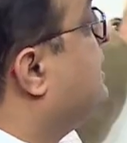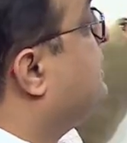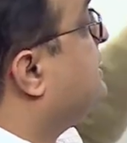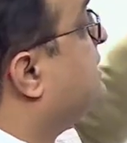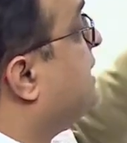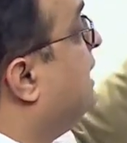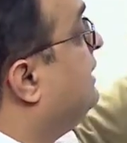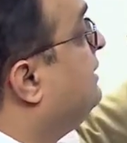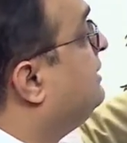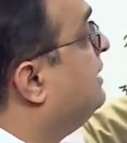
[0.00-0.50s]

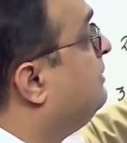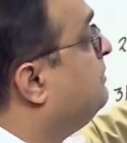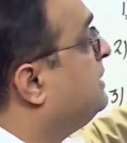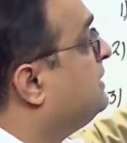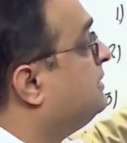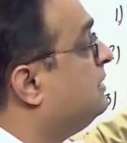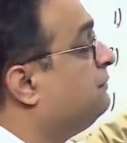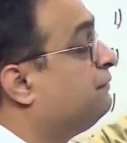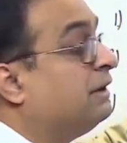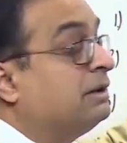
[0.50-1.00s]
Skeletal
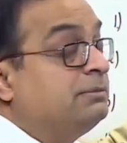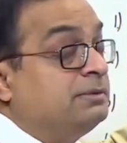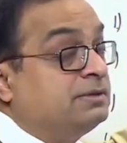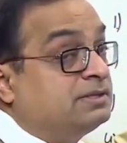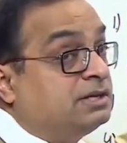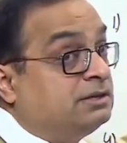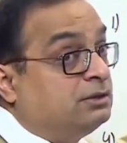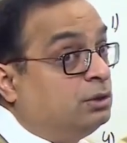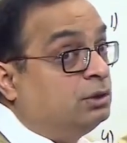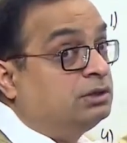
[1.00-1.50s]
muscle
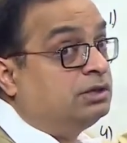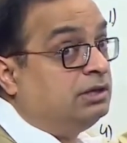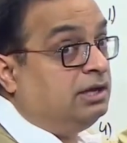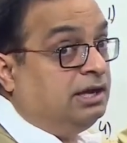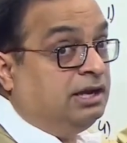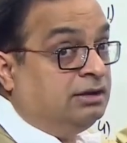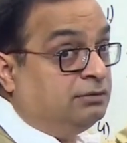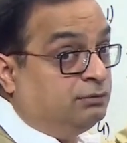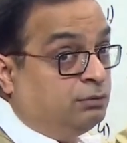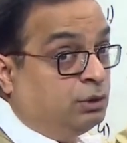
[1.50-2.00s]
fibers are not
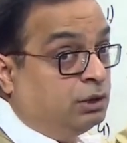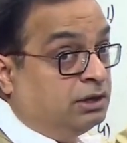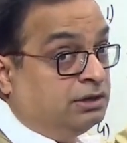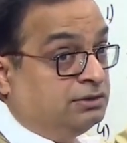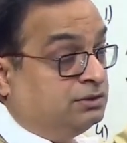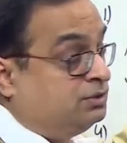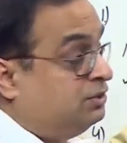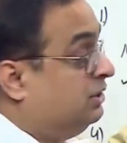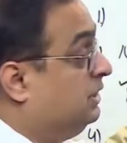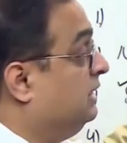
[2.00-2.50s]

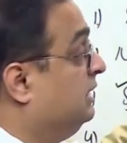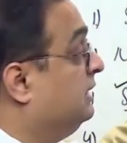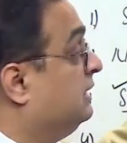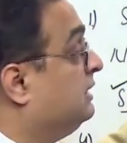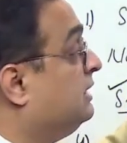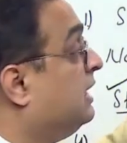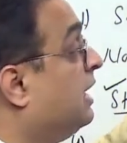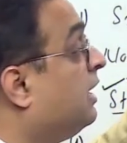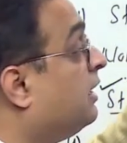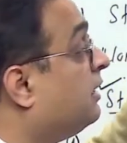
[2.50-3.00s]
involuntary,
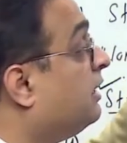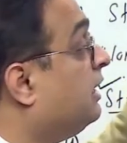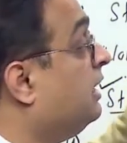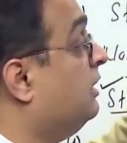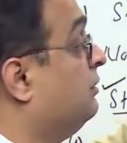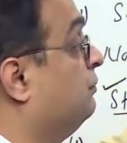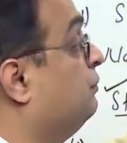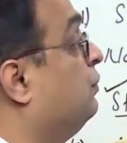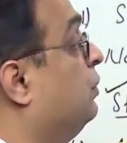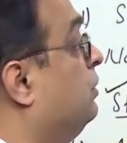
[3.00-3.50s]
they are
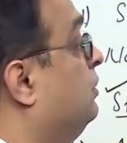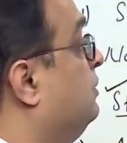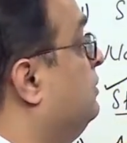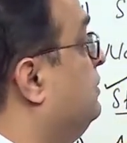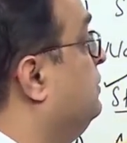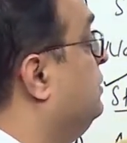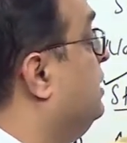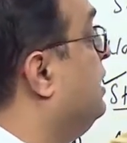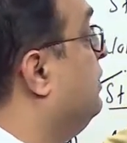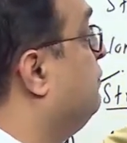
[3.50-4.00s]

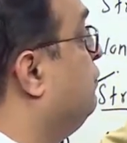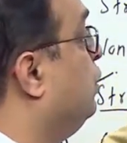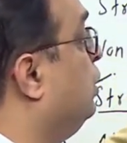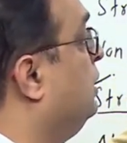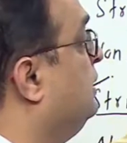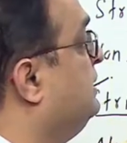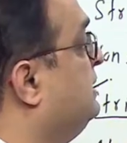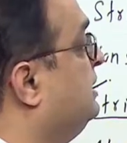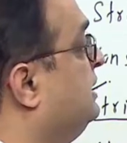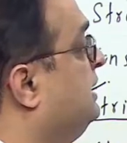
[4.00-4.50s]

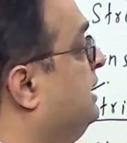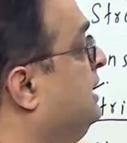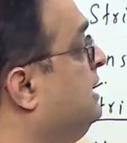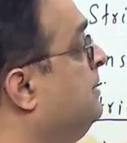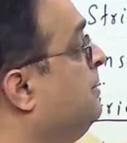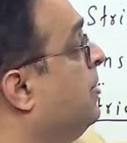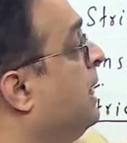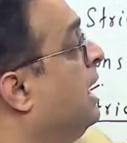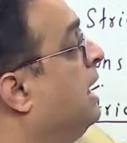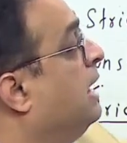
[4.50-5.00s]

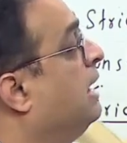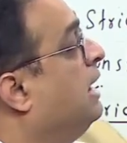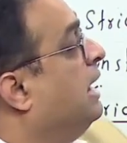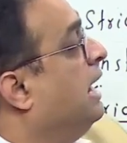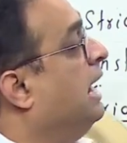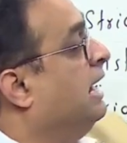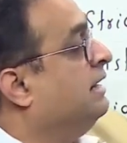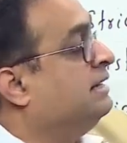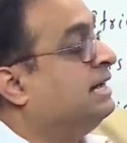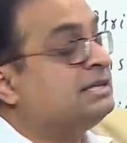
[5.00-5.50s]
voluntary,
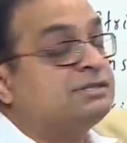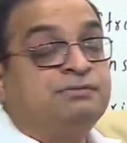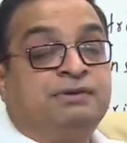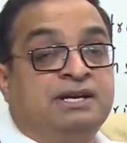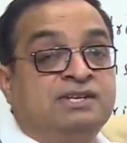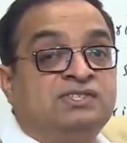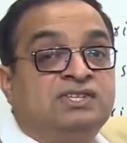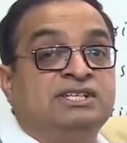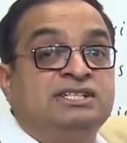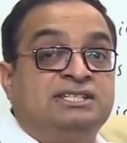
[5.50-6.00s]
and as
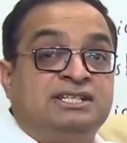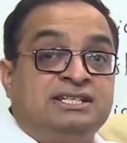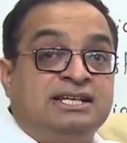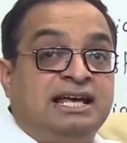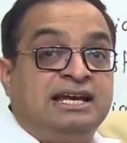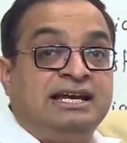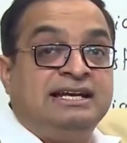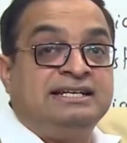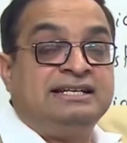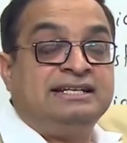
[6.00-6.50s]
far as
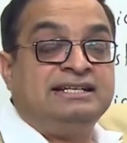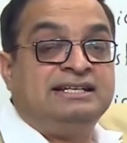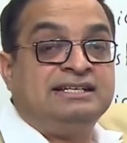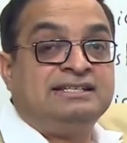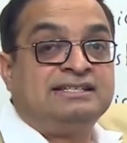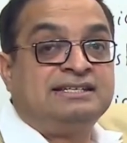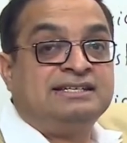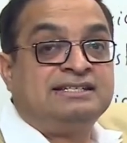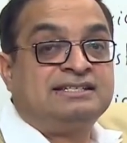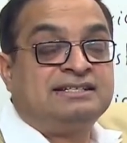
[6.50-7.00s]
intercalated
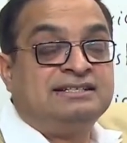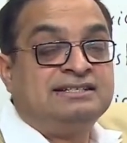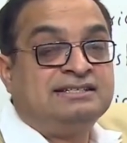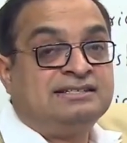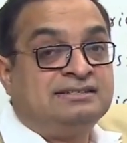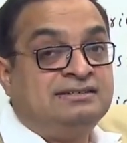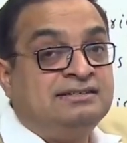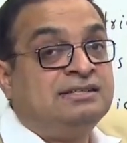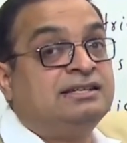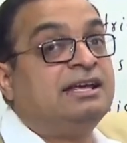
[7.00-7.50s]
disc is
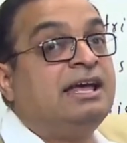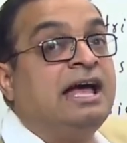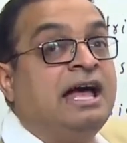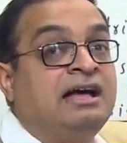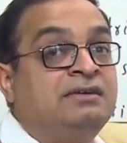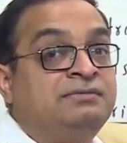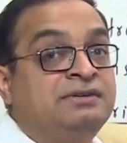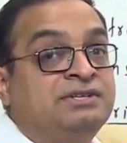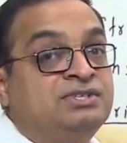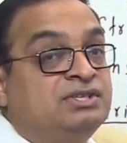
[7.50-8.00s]
concerned, they
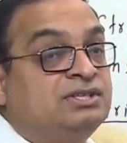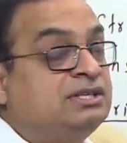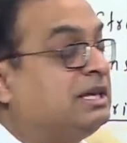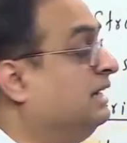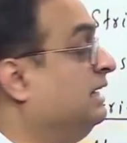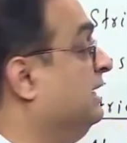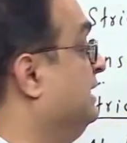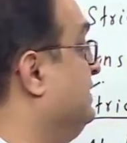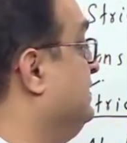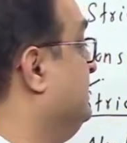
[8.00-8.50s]
have
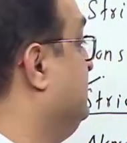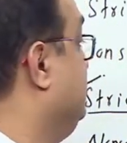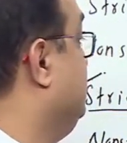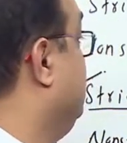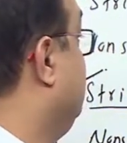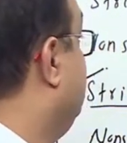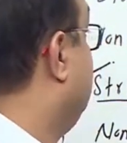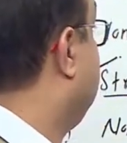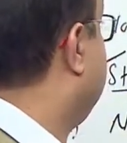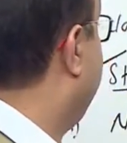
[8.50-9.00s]
intercalated
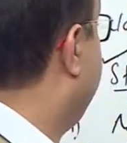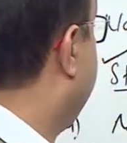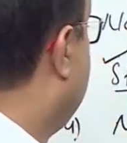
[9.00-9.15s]
disc.